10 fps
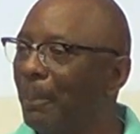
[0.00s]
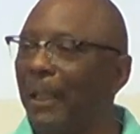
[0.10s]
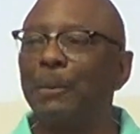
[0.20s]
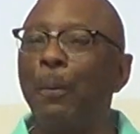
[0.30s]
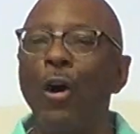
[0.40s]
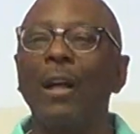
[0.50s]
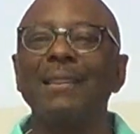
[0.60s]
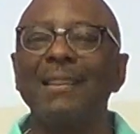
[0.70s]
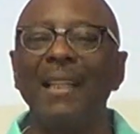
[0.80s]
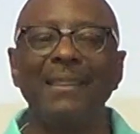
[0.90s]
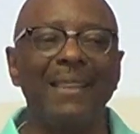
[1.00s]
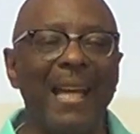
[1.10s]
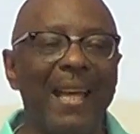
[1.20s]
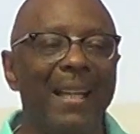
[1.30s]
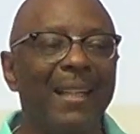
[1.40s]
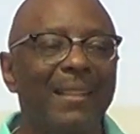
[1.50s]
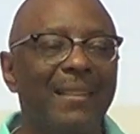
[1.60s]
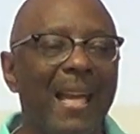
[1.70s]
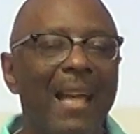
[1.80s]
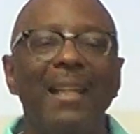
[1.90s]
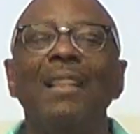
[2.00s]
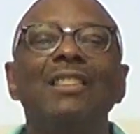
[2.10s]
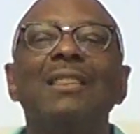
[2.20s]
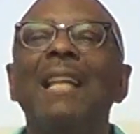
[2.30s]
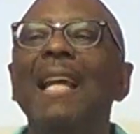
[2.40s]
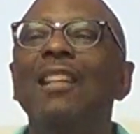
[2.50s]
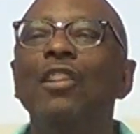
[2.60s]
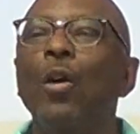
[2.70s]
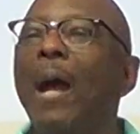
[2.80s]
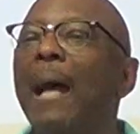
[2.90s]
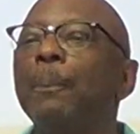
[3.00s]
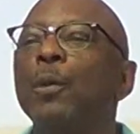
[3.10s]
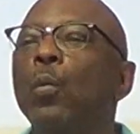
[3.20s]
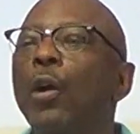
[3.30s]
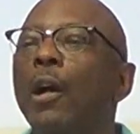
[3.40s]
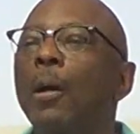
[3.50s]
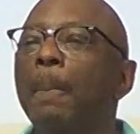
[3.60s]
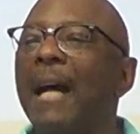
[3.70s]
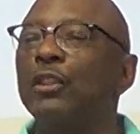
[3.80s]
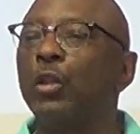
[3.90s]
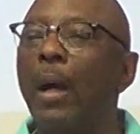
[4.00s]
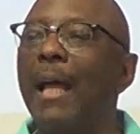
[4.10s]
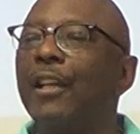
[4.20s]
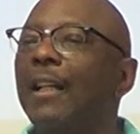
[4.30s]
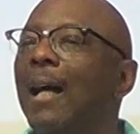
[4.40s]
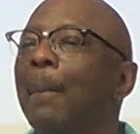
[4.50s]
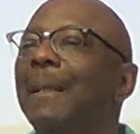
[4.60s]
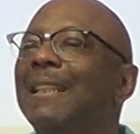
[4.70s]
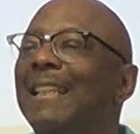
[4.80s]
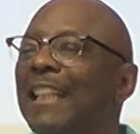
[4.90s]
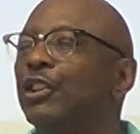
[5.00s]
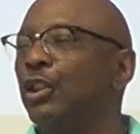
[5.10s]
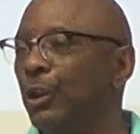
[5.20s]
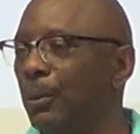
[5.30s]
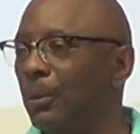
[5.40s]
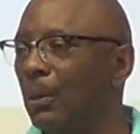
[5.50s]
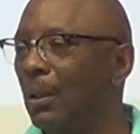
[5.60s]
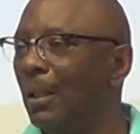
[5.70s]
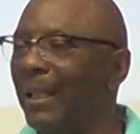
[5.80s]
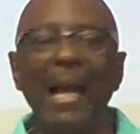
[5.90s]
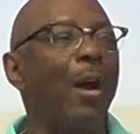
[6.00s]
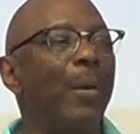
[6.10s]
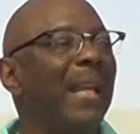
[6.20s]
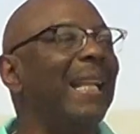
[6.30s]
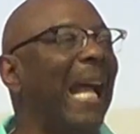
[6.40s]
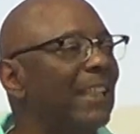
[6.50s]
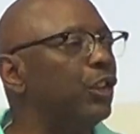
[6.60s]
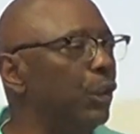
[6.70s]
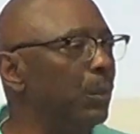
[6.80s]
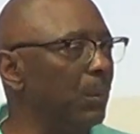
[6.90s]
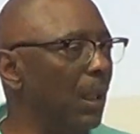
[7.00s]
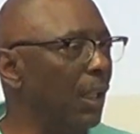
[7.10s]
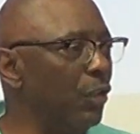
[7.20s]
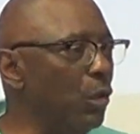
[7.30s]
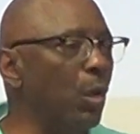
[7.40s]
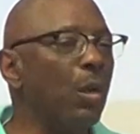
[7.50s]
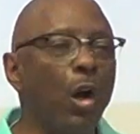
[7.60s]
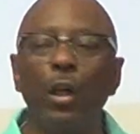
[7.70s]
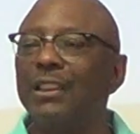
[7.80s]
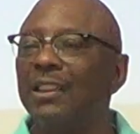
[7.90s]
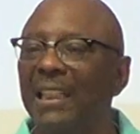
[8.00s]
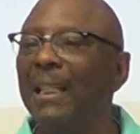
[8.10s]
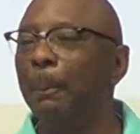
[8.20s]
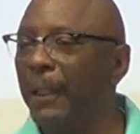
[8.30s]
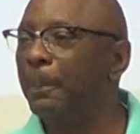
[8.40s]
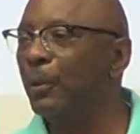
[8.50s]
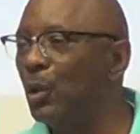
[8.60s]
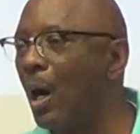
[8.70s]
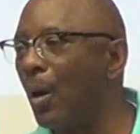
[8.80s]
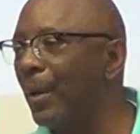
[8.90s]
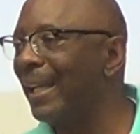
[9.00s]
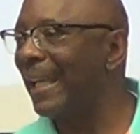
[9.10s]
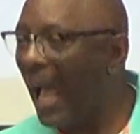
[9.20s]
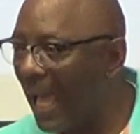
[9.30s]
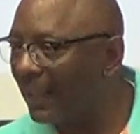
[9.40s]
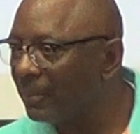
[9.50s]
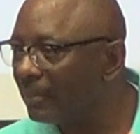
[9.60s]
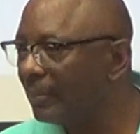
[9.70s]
Pastor Parker says that Satan don't have to worry about trying to come and get you. He already got you. You don't go and seek people you already got.